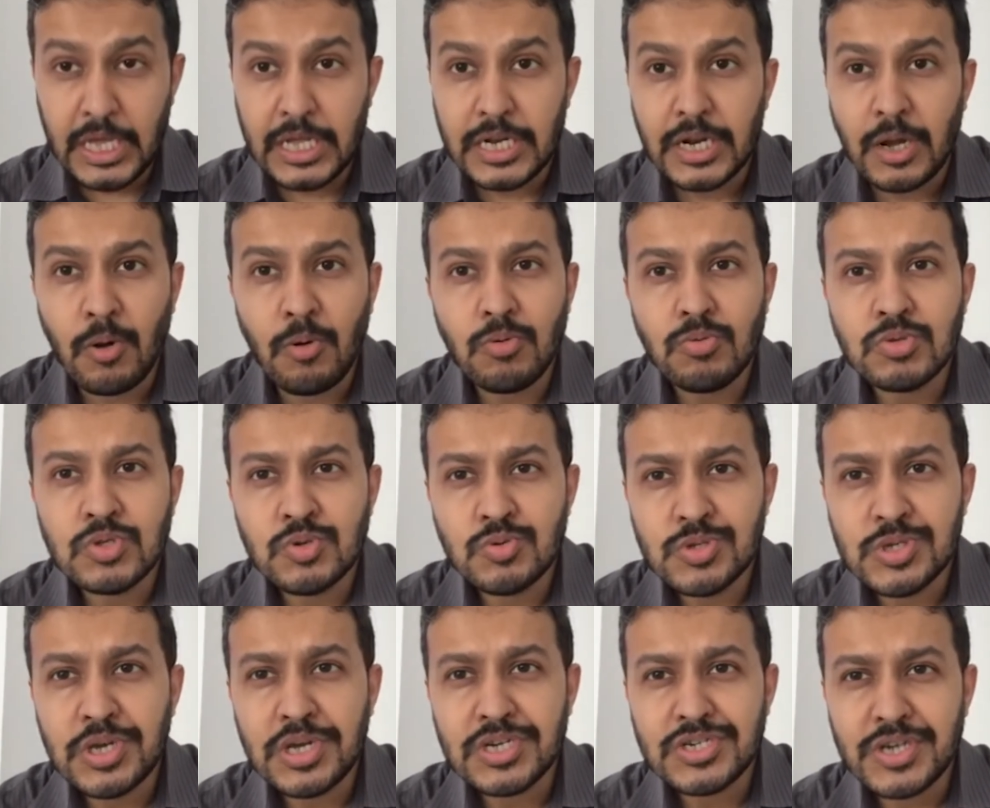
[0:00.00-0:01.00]
Now
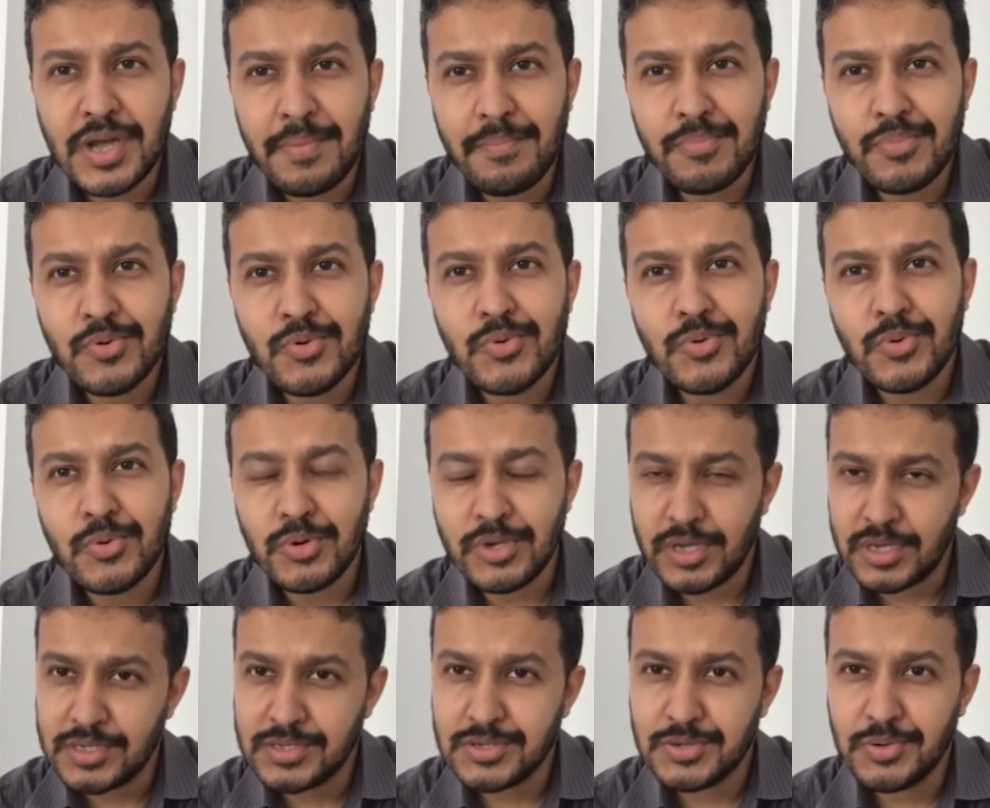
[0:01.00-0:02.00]
choosing a shampoo,
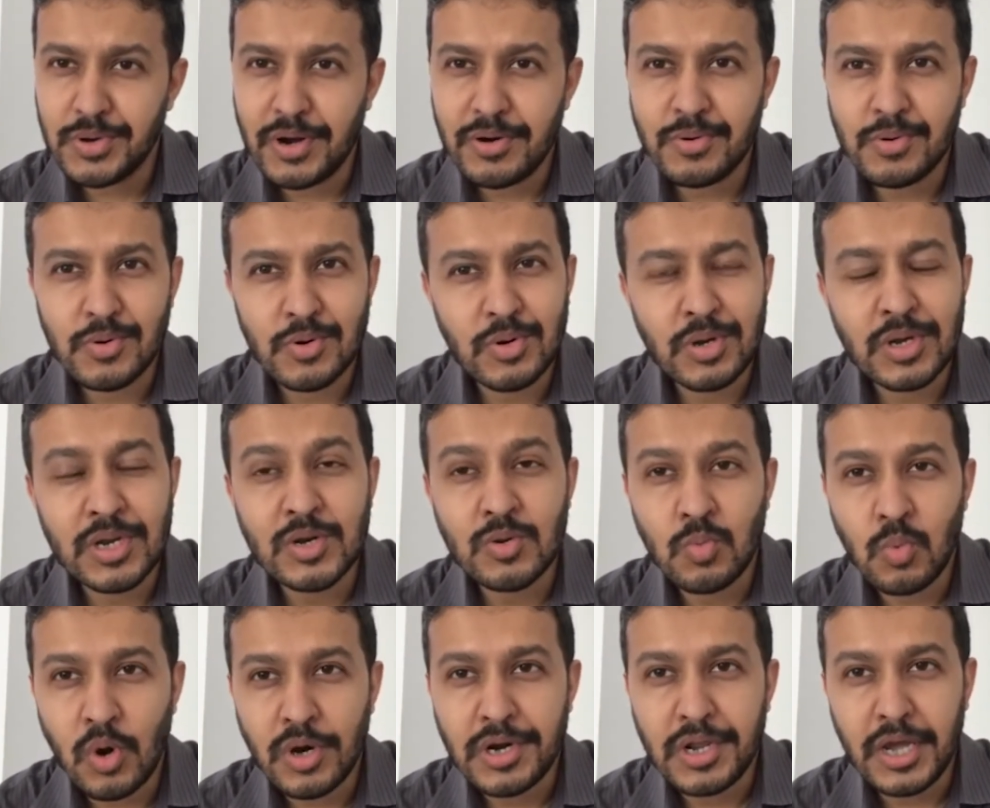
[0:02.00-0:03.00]
yes, you will have to look into
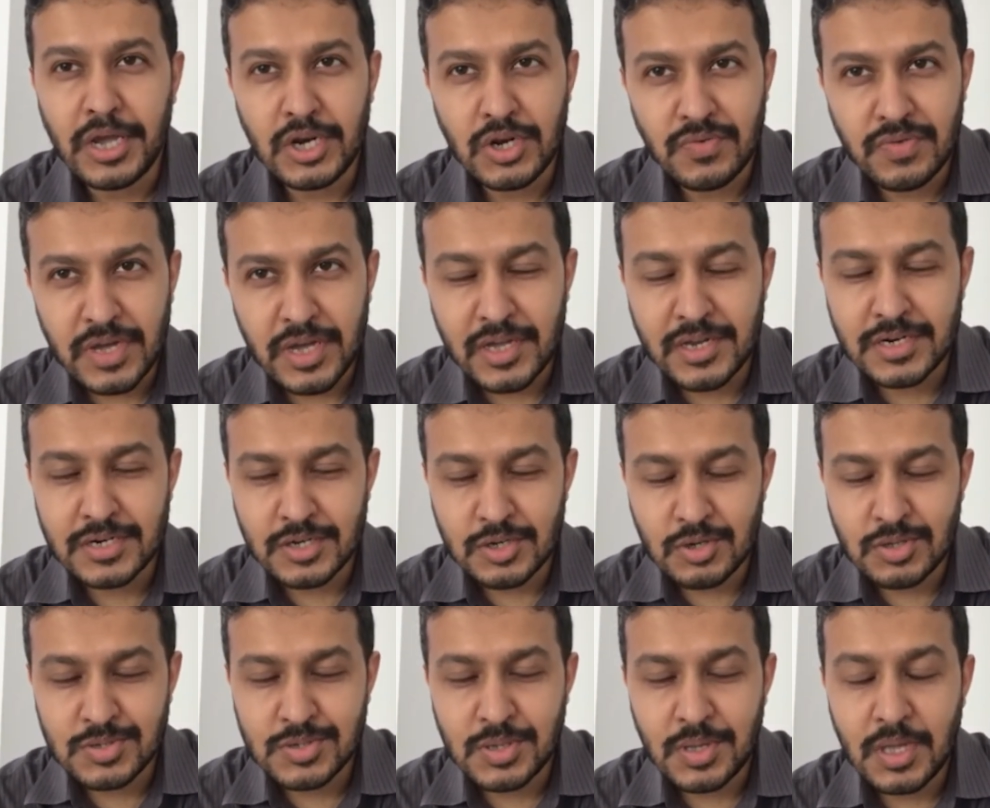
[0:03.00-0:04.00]
what kind of hair it
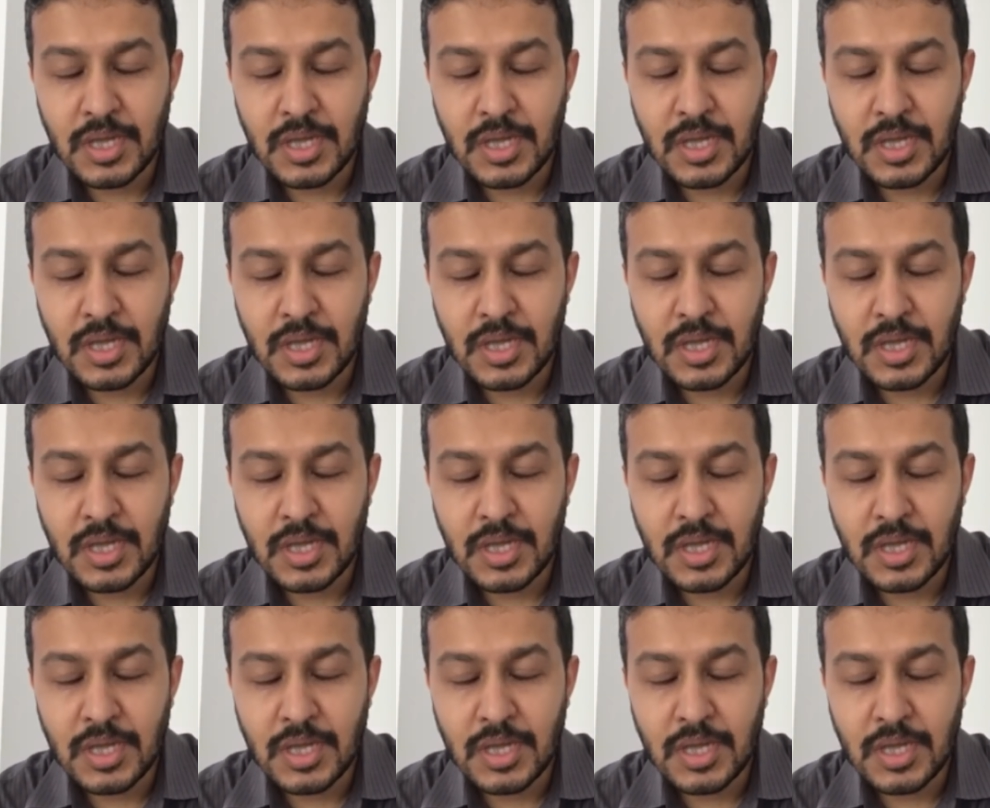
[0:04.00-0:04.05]
is.